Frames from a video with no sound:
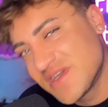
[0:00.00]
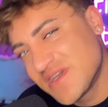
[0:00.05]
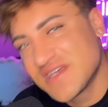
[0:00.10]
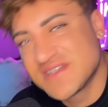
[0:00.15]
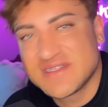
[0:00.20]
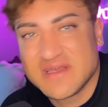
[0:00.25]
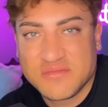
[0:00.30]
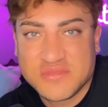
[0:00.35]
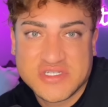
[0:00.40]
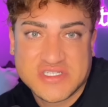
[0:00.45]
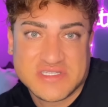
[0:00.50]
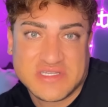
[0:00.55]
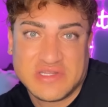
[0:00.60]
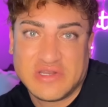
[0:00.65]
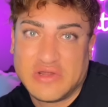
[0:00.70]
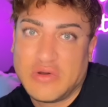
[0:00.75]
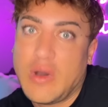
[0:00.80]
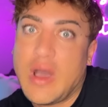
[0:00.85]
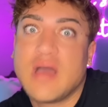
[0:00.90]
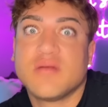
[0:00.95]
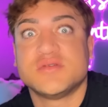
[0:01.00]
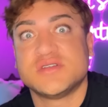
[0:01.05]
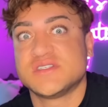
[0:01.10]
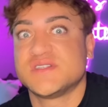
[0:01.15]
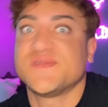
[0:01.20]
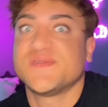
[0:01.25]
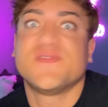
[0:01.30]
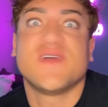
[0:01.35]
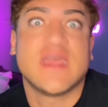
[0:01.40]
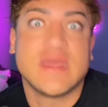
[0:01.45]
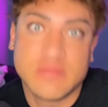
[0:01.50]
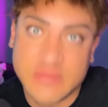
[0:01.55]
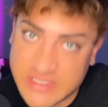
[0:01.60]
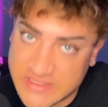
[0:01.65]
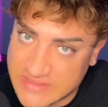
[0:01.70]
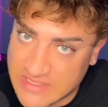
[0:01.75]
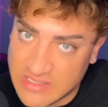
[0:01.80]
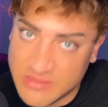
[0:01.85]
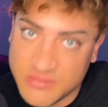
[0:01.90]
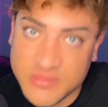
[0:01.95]
because i'm just you know i'm just
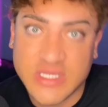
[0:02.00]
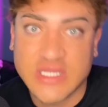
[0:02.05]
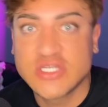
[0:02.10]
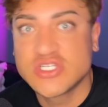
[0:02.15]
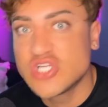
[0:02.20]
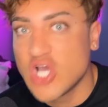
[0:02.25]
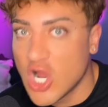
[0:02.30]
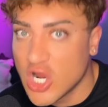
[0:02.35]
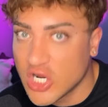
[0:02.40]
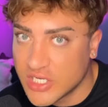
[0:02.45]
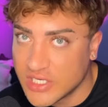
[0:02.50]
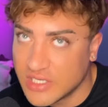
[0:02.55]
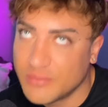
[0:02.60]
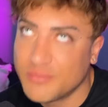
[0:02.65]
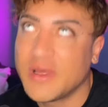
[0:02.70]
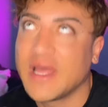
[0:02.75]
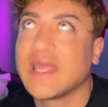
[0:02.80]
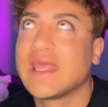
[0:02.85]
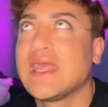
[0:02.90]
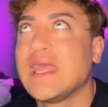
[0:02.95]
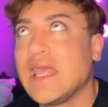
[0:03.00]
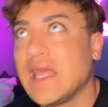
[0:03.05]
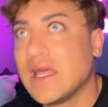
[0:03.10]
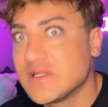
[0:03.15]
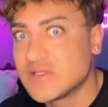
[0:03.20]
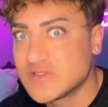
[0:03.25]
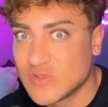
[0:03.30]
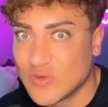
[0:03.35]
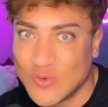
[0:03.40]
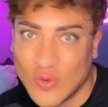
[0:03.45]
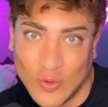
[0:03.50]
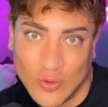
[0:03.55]
famous and i'm being targeted by cancel